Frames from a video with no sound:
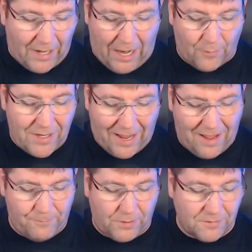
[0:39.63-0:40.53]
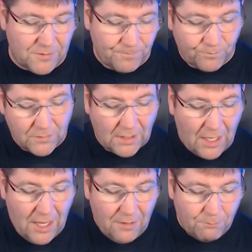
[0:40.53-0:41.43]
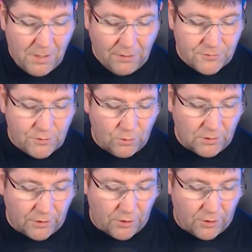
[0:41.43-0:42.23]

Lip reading: how it happened. Middle schooler